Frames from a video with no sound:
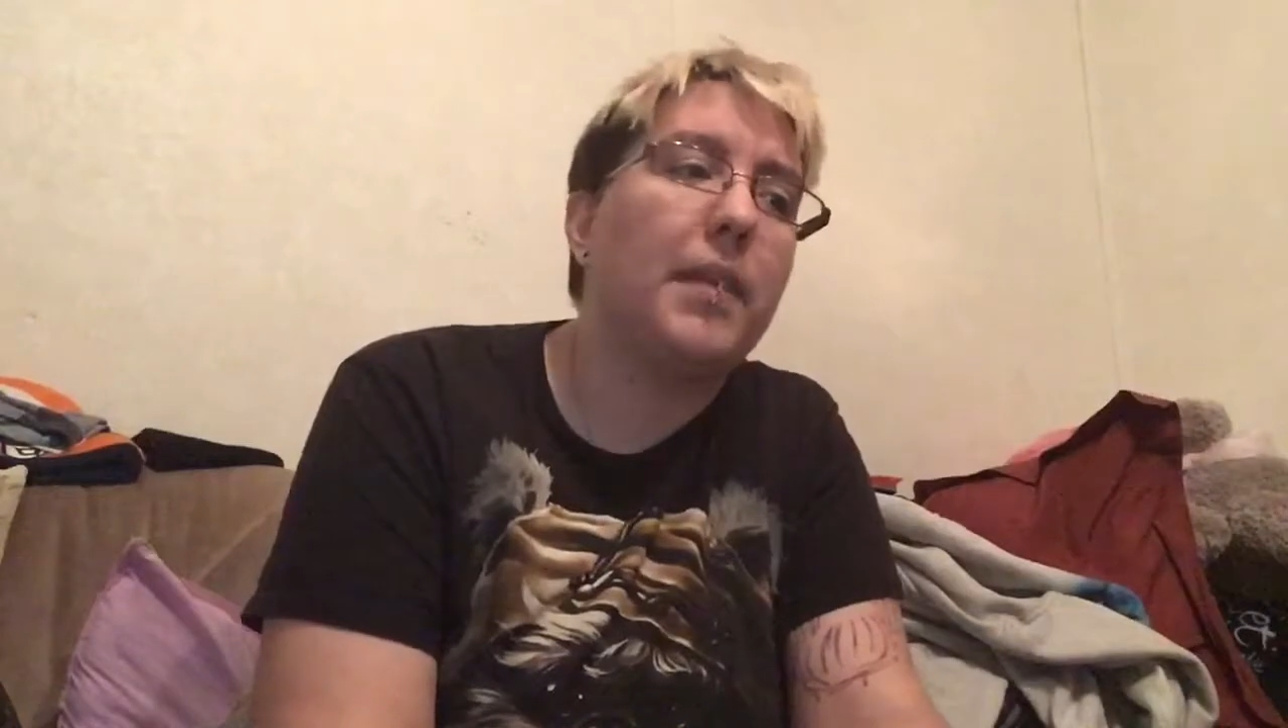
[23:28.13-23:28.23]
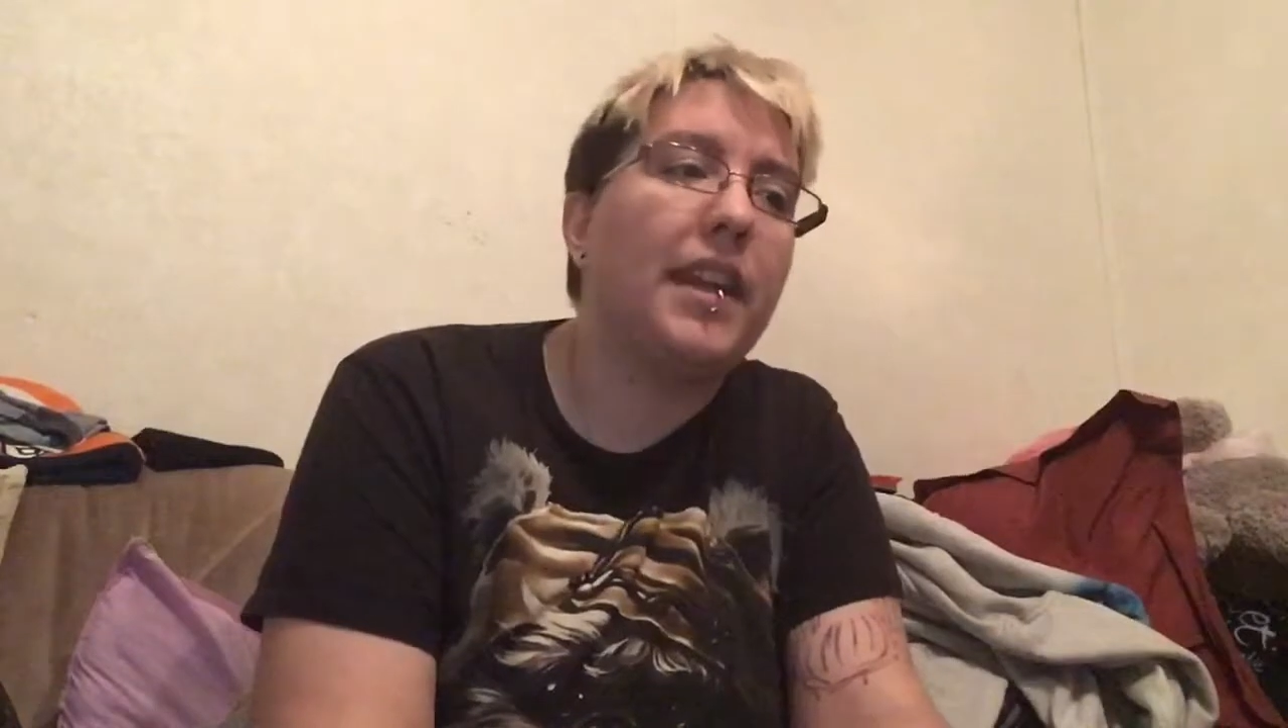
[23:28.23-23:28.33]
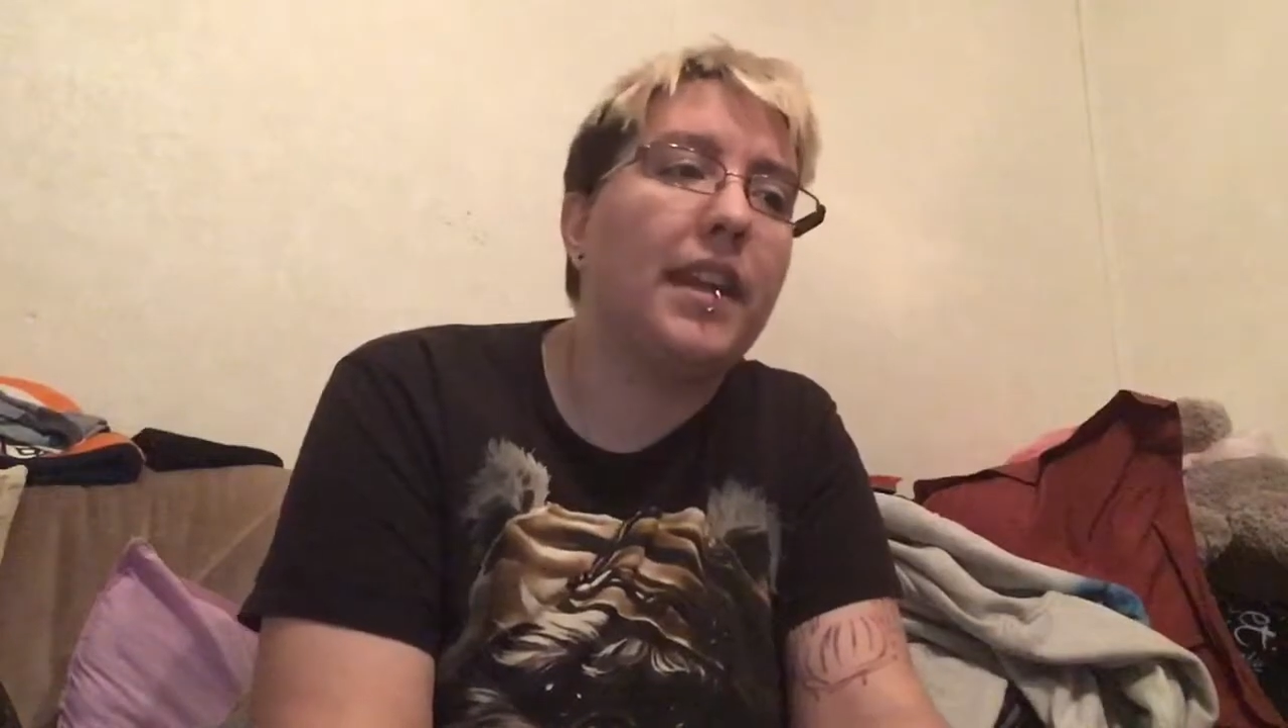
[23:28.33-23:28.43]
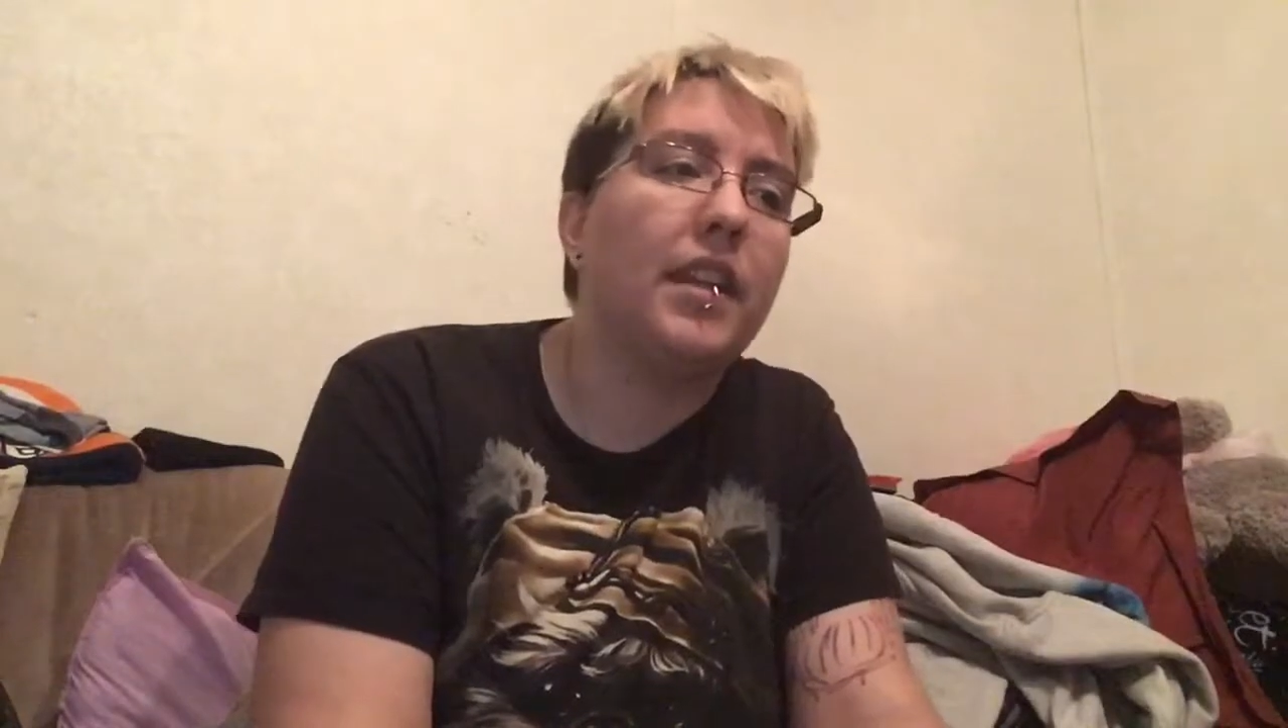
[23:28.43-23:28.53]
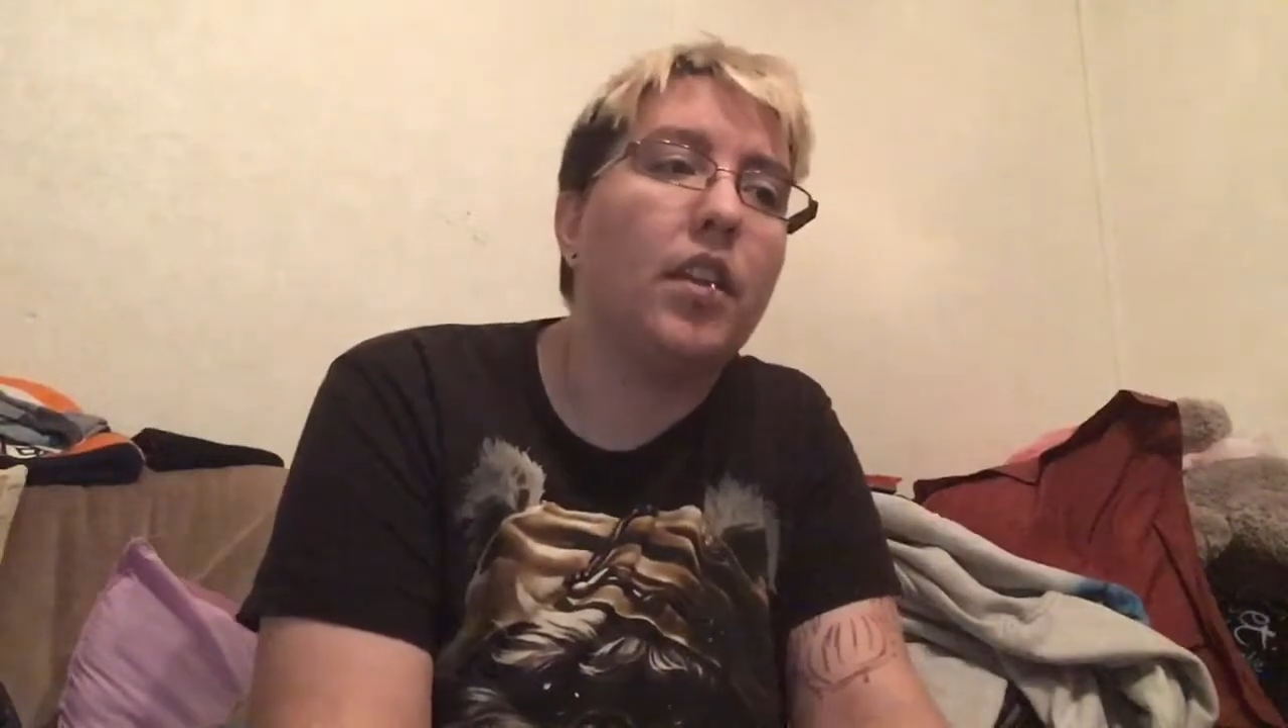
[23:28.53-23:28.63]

make it